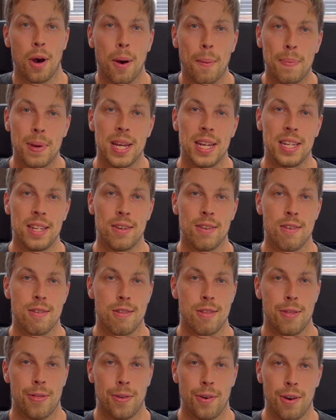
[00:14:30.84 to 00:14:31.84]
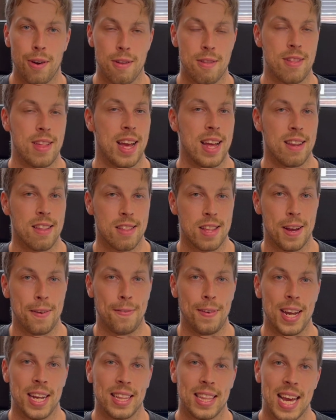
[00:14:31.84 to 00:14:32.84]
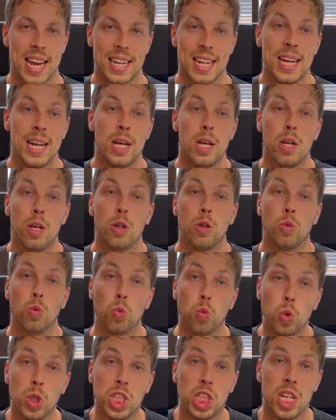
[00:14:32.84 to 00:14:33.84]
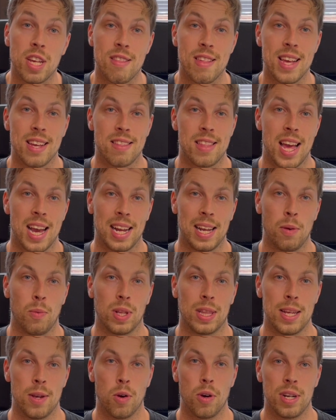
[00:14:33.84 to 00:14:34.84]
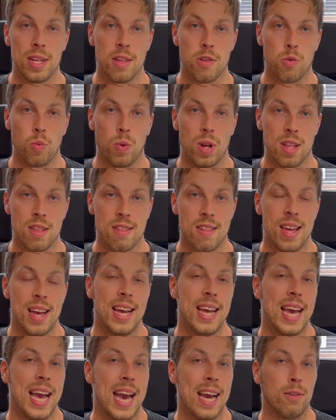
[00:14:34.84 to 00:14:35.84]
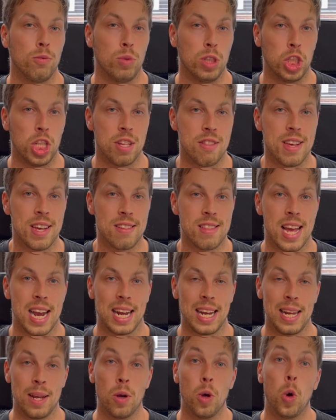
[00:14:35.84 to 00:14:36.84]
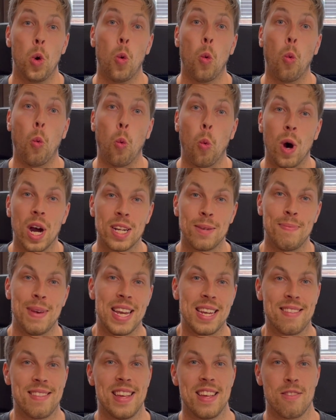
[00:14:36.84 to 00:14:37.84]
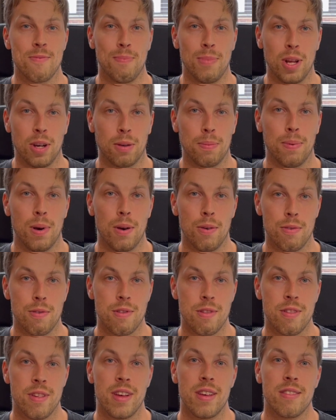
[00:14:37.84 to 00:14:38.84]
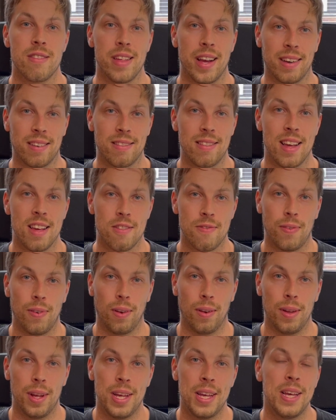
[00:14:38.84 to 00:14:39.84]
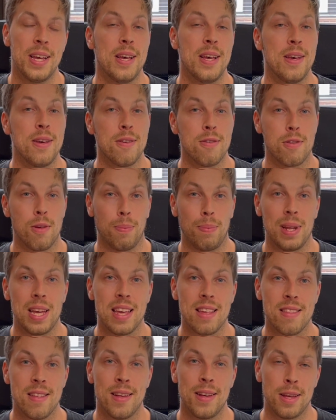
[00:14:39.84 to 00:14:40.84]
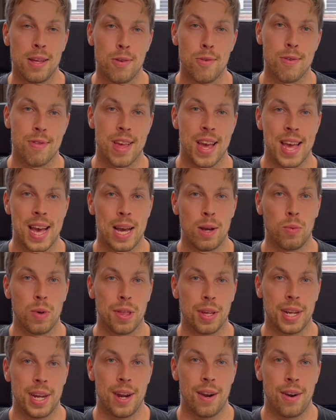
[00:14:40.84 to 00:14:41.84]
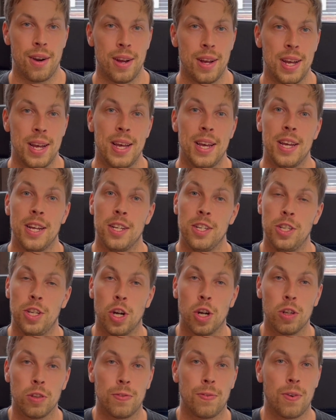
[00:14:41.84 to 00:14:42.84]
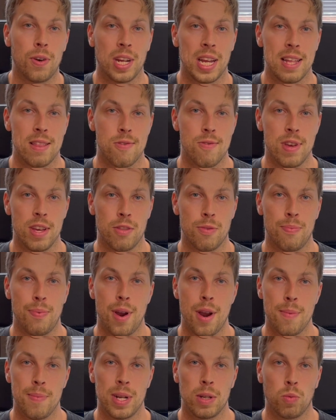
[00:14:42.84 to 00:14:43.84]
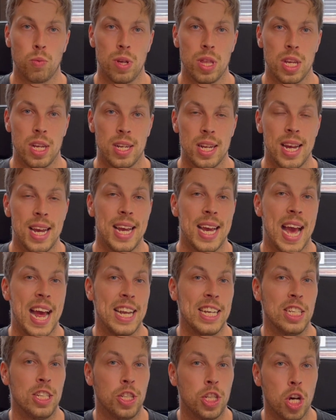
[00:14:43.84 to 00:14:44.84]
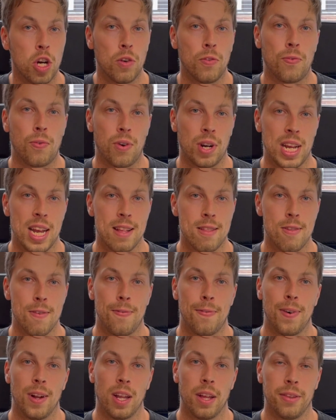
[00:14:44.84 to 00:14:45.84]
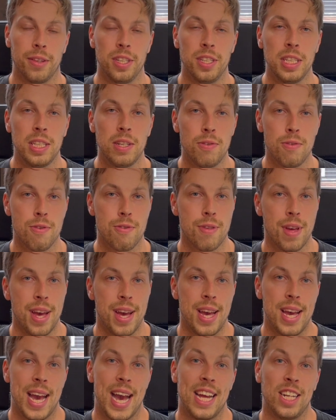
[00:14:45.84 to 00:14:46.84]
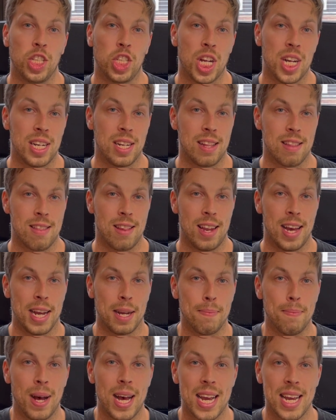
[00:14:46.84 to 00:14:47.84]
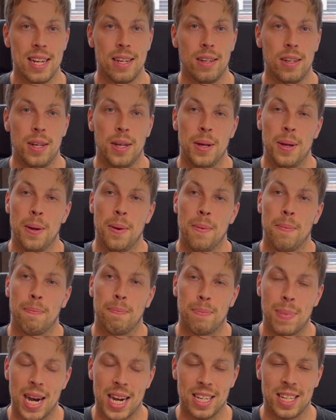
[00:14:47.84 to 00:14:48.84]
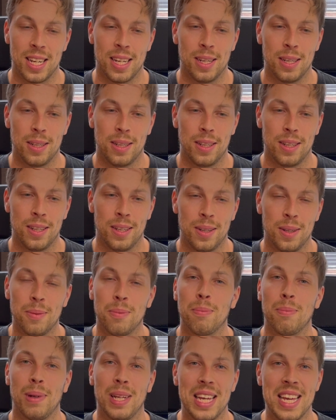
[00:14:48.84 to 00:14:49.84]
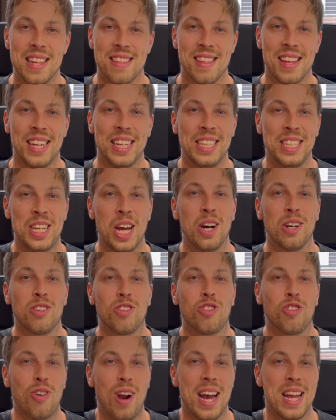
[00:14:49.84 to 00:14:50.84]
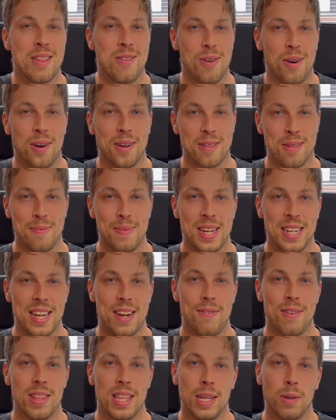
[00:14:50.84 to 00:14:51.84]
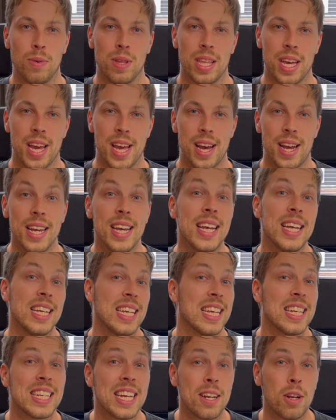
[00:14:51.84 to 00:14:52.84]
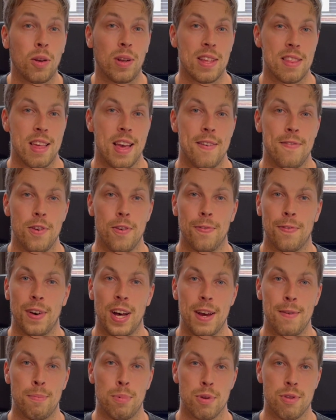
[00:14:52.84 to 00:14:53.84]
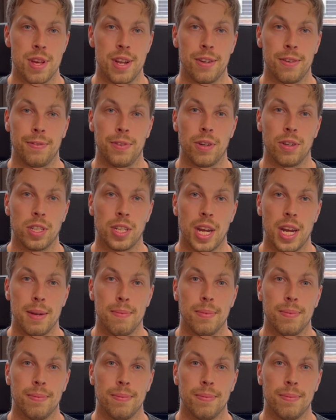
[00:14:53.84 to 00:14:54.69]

opinions, thoughts, and stuff like that, which is exactly what the audience wants and which is exactly what makes these blog posts successful. So please use AI with care. Don't forget to experiment with it and don't forget to follow the news and channels like mine. But please don't try to automate everything with AI. it can only save you 5% of your time.